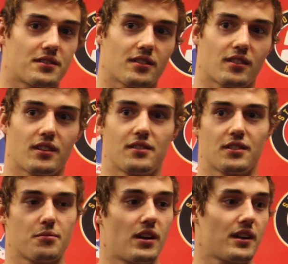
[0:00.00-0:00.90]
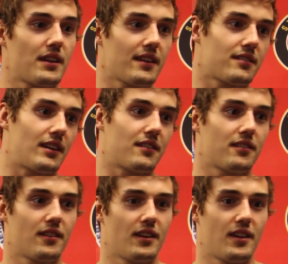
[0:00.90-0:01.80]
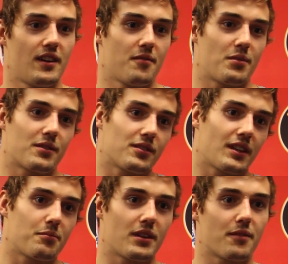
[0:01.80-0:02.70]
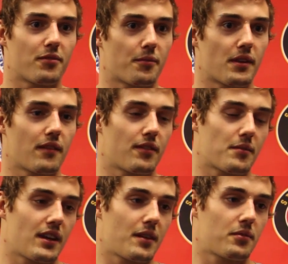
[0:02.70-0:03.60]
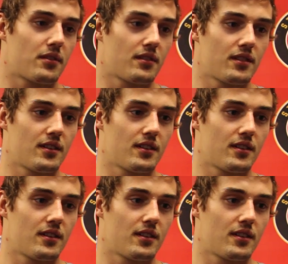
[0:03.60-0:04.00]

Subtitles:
It's a little easier on the body in that sense, but you're still getting beat up from the games.